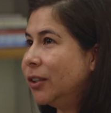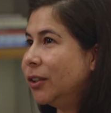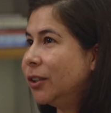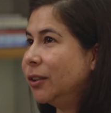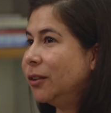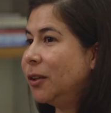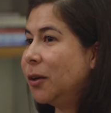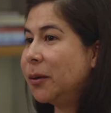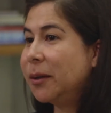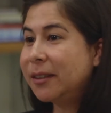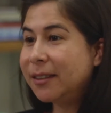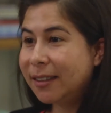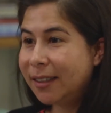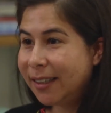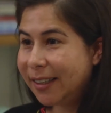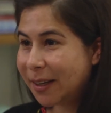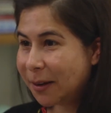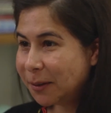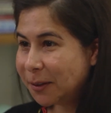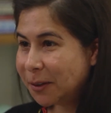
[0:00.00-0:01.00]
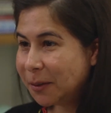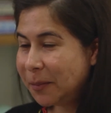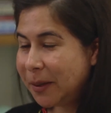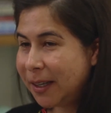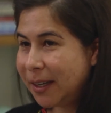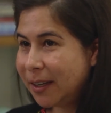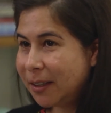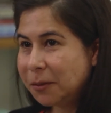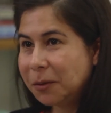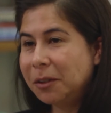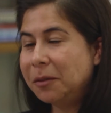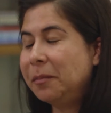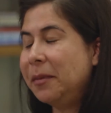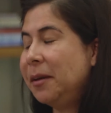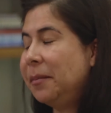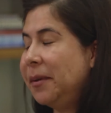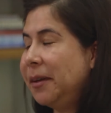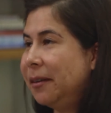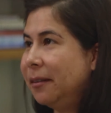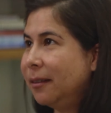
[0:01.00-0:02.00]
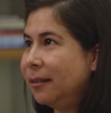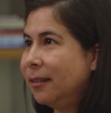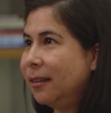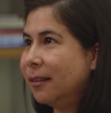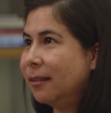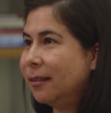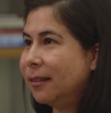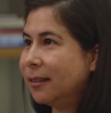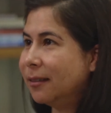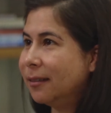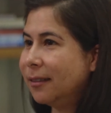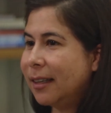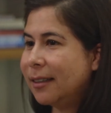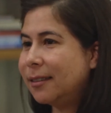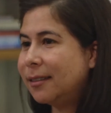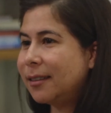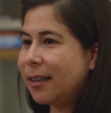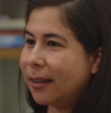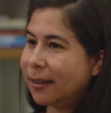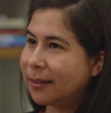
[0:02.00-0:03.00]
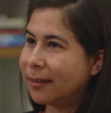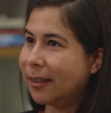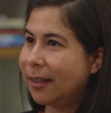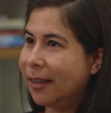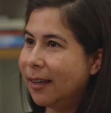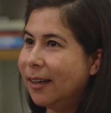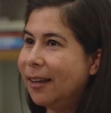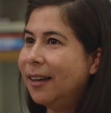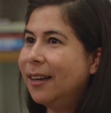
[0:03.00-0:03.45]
should go to city council meetings, which may be, a little less sexy,